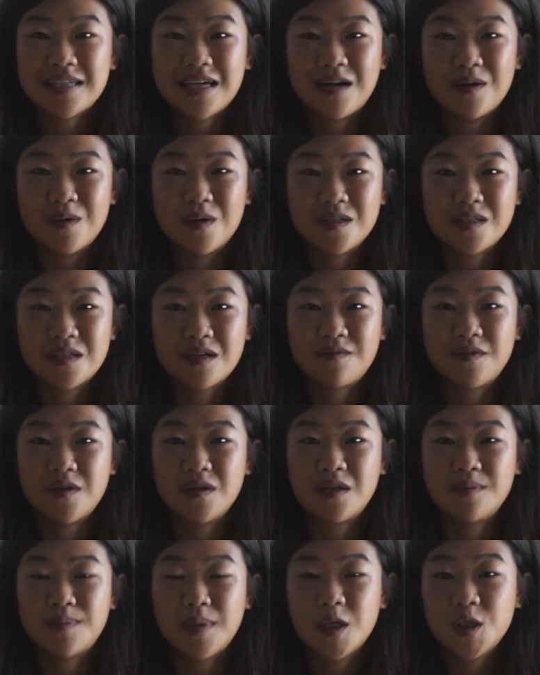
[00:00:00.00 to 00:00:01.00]
hours of your
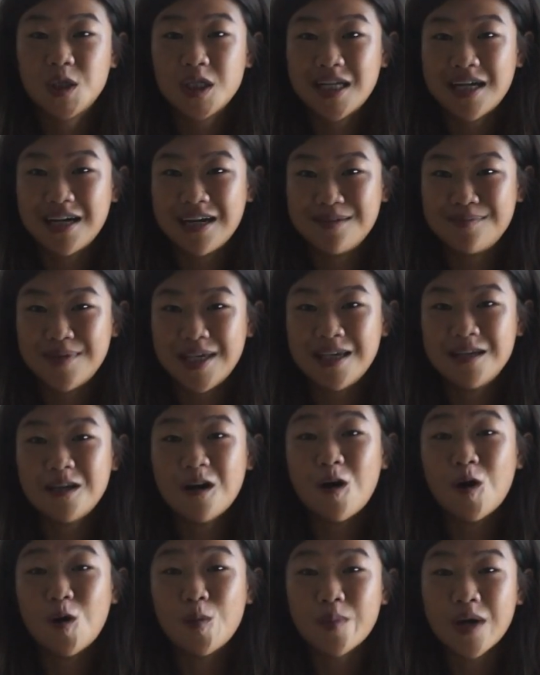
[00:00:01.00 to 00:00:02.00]
departure time in
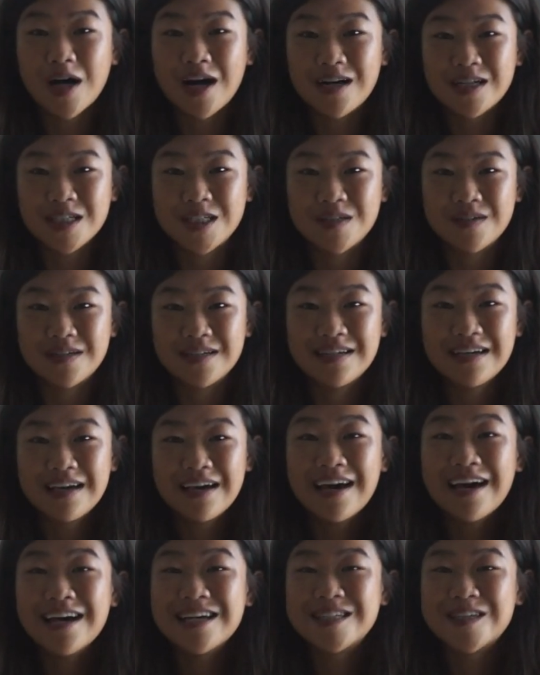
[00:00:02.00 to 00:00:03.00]
your home country
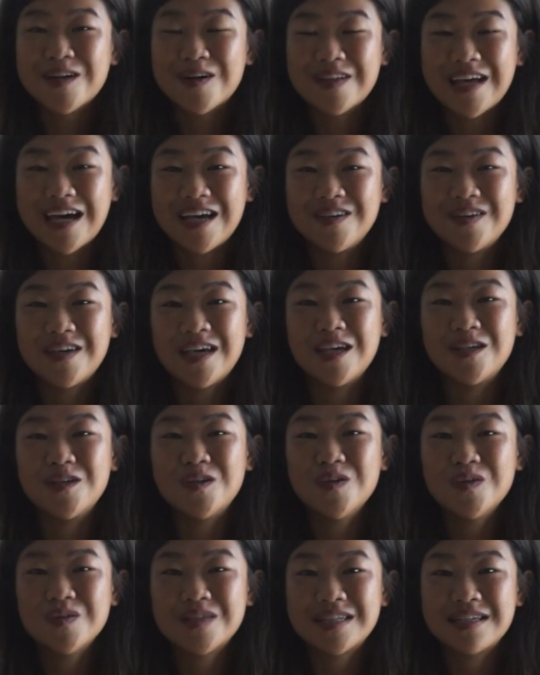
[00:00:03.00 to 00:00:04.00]
so that you can
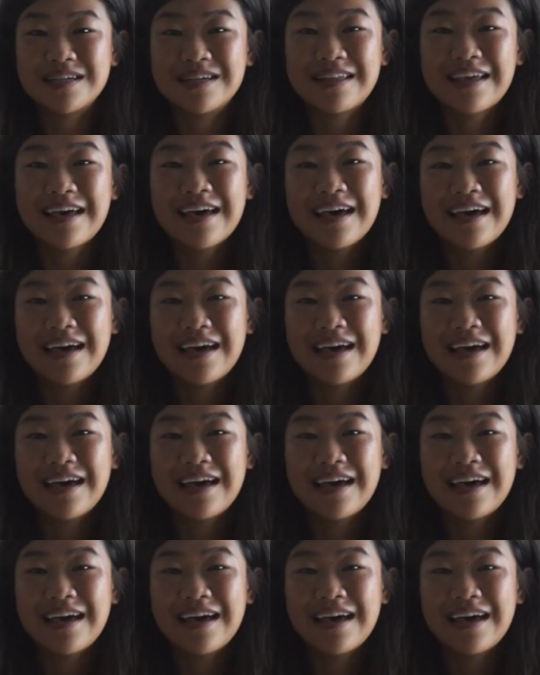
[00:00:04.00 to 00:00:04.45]
use it